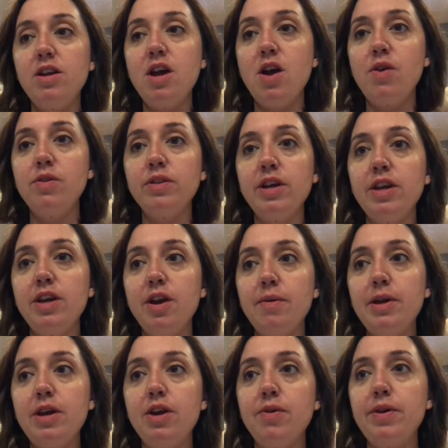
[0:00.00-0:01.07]
not only are
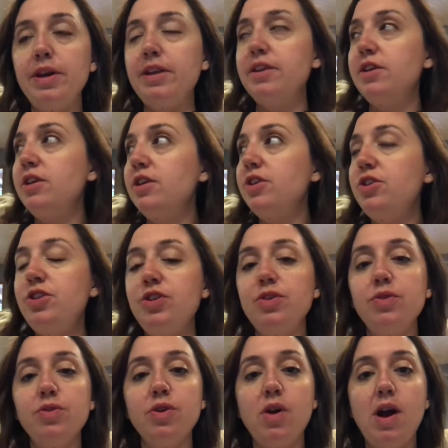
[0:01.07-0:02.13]
we going
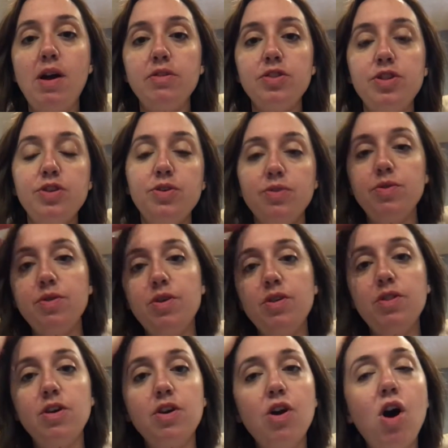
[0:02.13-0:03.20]
to go out to
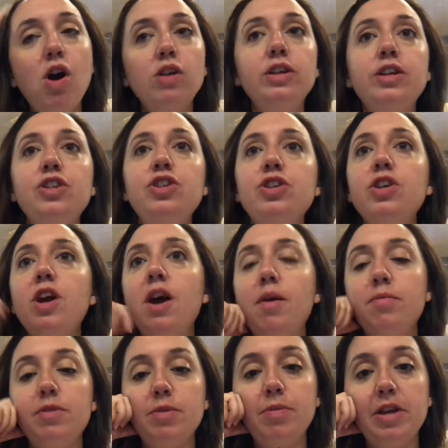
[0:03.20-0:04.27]
the college,
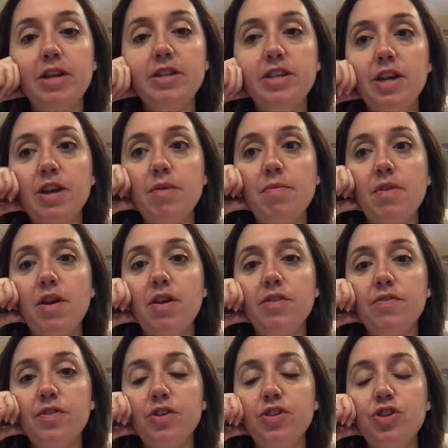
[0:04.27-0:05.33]
um, the planetarium
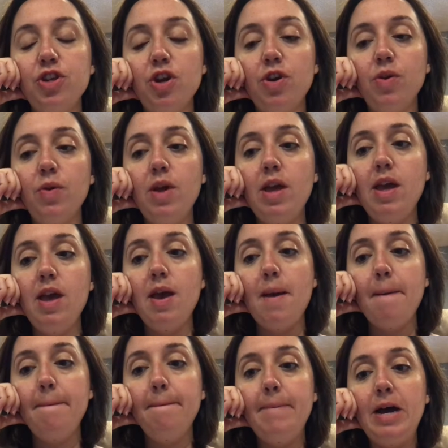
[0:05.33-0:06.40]
there for a show,
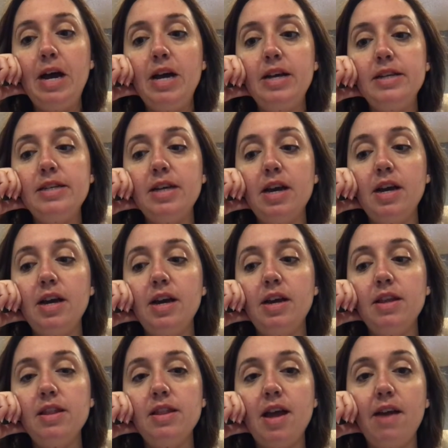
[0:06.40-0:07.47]
but
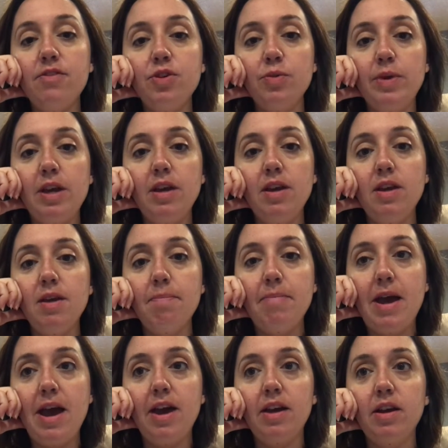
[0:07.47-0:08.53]
uh, after we
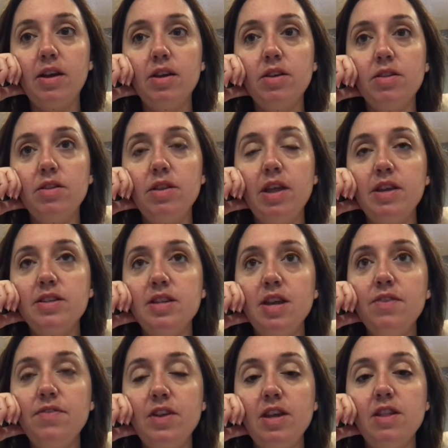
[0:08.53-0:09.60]
get back this
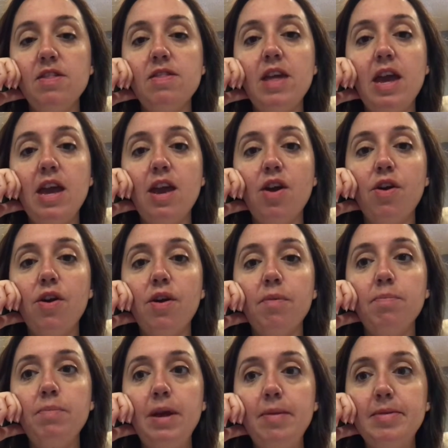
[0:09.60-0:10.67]
evening, they
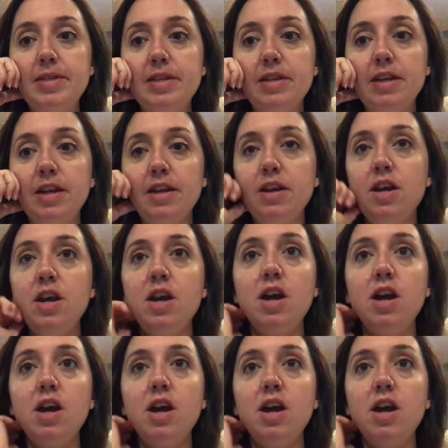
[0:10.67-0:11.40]
are babysitting